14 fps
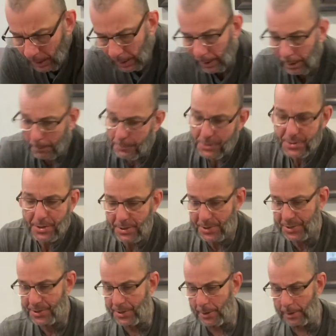And I'm just going to
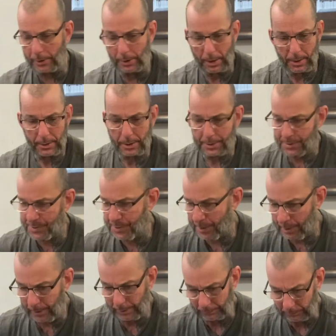start, I like to
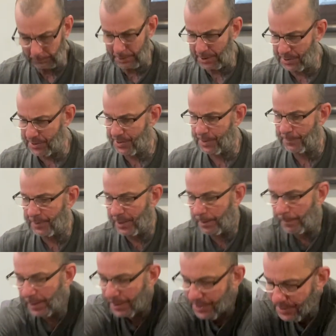start with it zipped up,
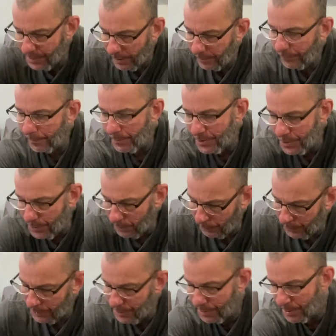and I start from the
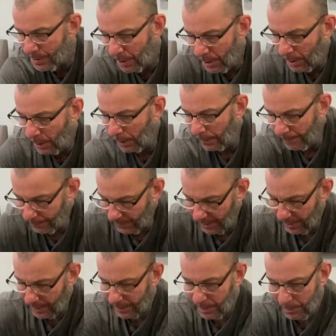shoulders
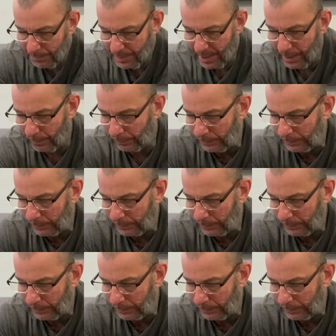and I come down.